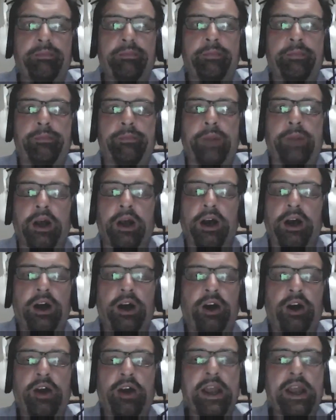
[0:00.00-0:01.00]
But
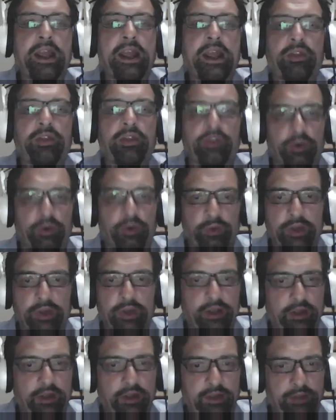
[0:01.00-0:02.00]
I thought, and
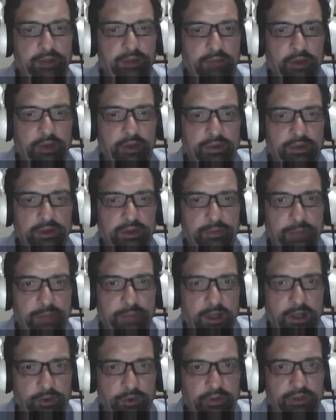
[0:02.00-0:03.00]
I think most of the
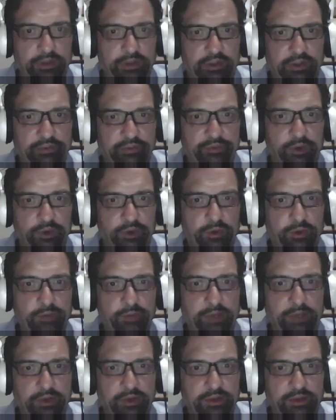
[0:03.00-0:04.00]
pollsters thought,
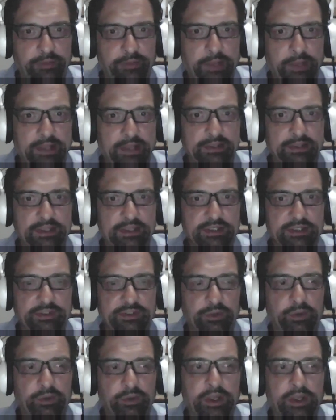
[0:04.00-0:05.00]
most of the pundits
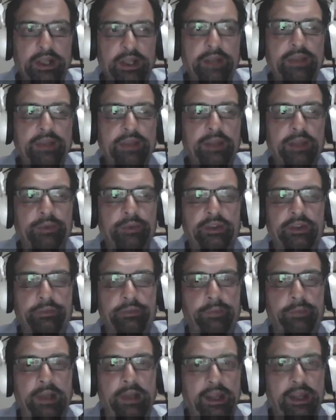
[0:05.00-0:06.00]
thought, it would
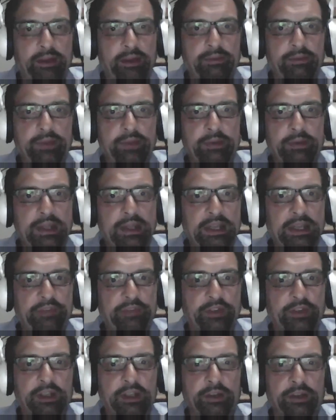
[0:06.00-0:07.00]
split
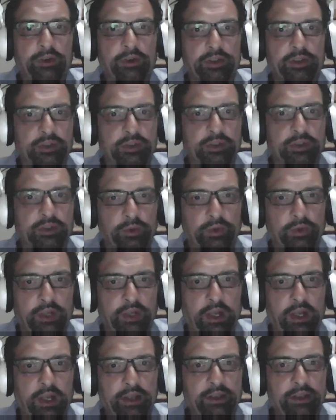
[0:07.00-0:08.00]
evenly or towards
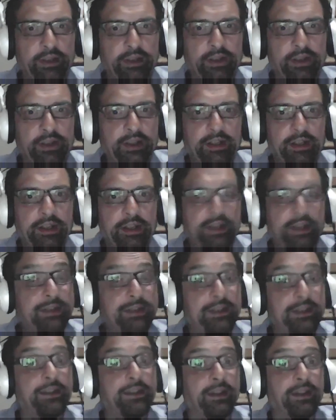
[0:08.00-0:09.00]
Clinton. And it
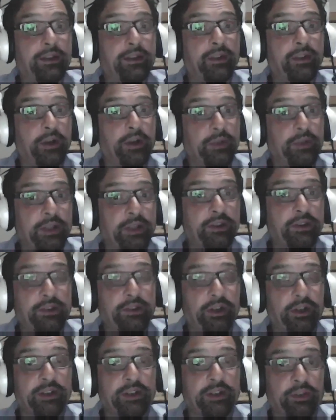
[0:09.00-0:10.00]
didn't. Those
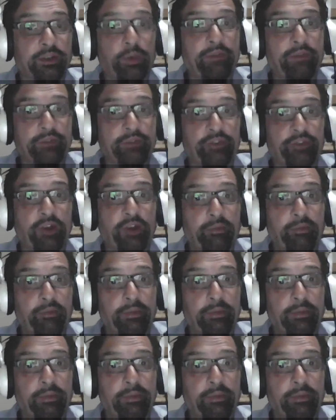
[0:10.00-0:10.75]
undecided went for Trump.